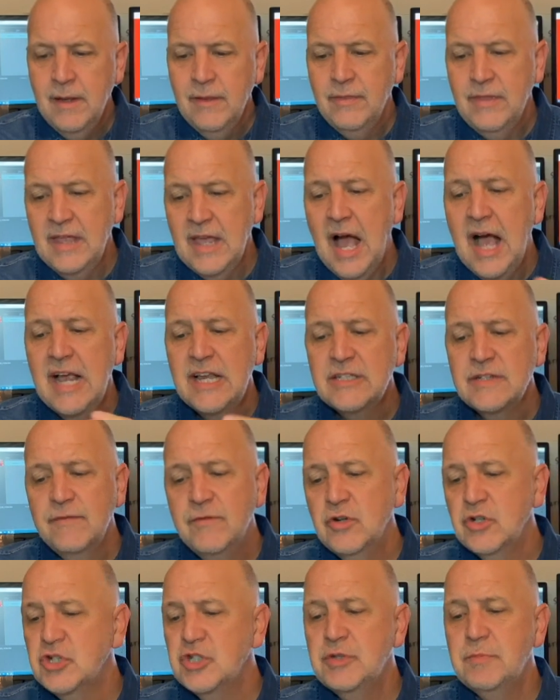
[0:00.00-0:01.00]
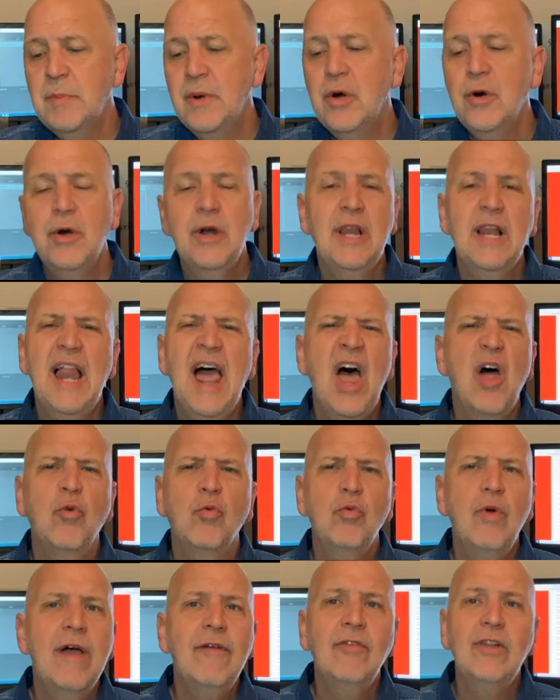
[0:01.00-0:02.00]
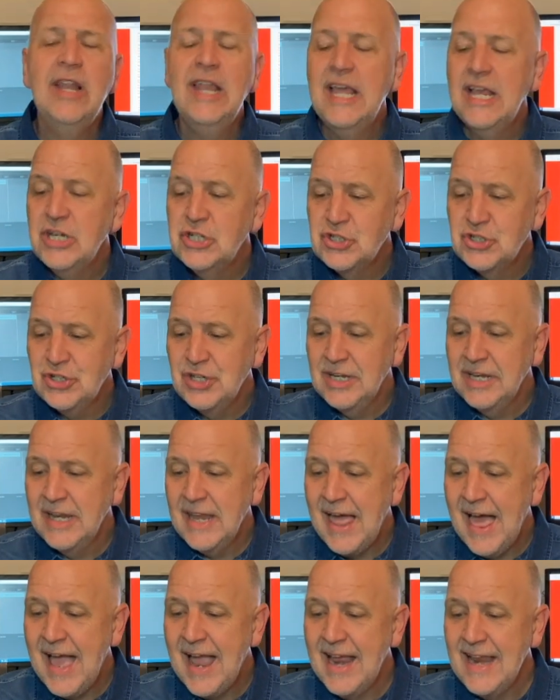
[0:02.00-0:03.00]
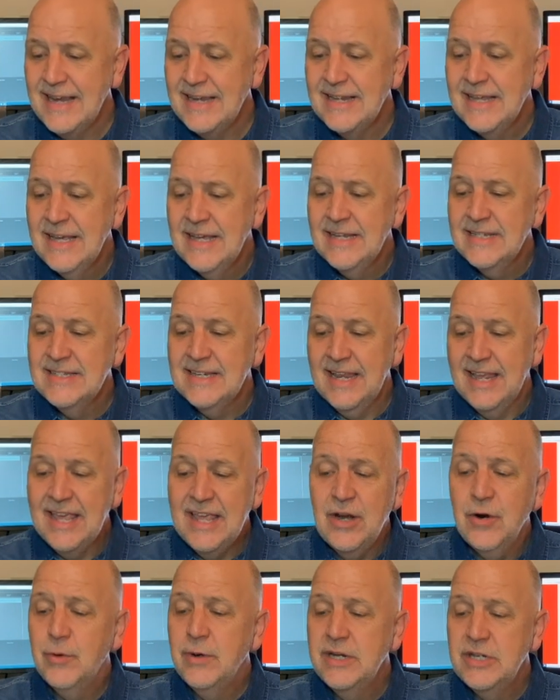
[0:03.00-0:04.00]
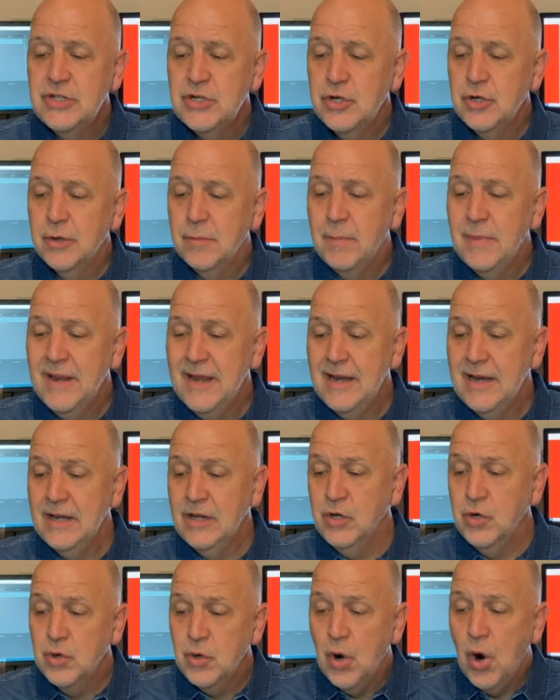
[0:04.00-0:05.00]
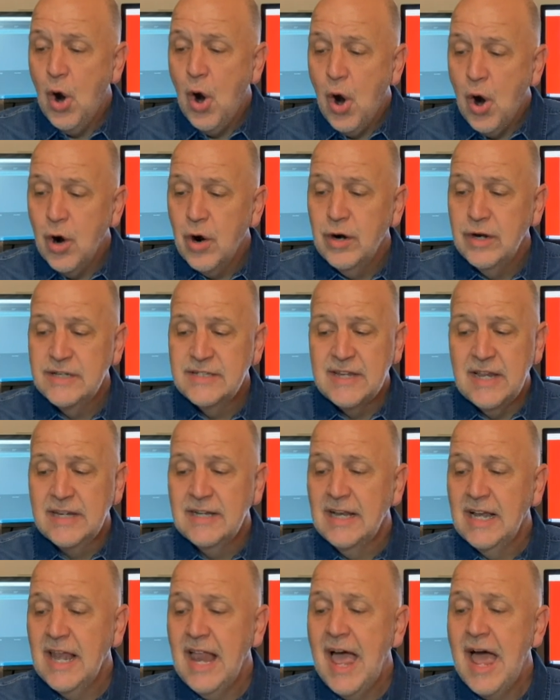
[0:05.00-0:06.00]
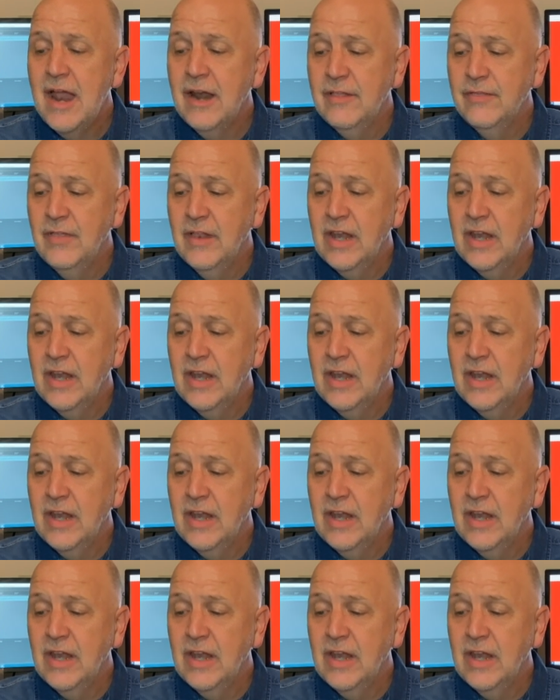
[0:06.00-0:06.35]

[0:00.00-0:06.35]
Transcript: The eyes of your spirit allow revelation light to enter into your being. Your heart is unclouded.